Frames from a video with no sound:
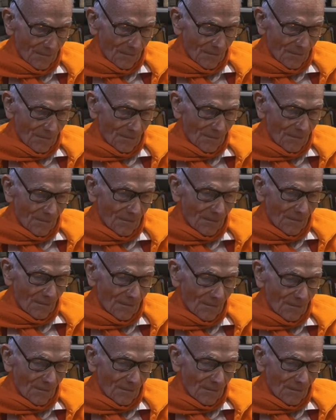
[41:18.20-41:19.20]

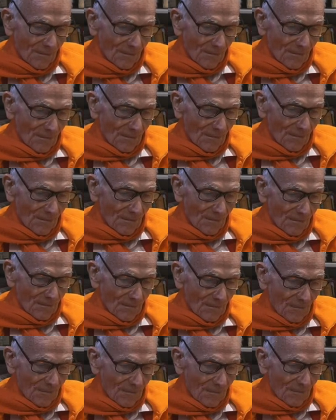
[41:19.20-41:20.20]

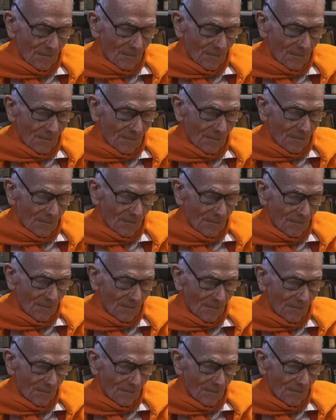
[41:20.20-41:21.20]

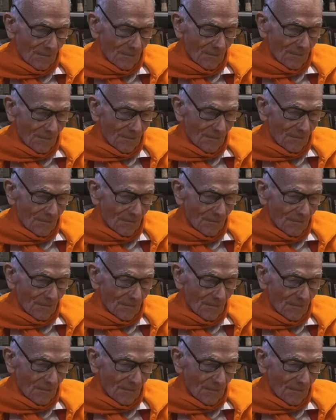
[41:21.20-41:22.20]

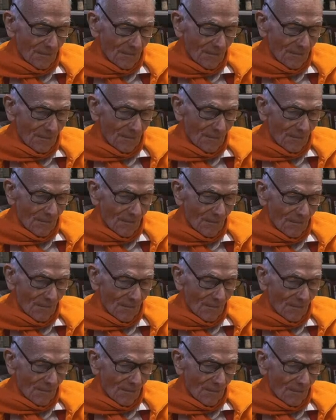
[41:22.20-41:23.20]

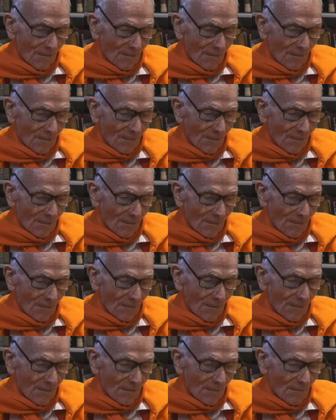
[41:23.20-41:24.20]

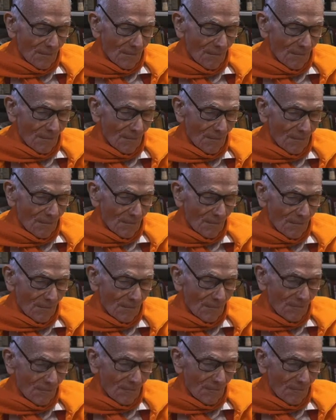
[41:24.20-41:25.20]

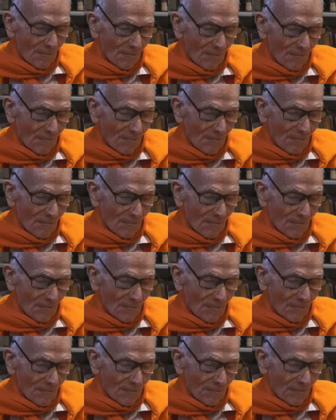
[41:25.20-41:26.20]
(silent)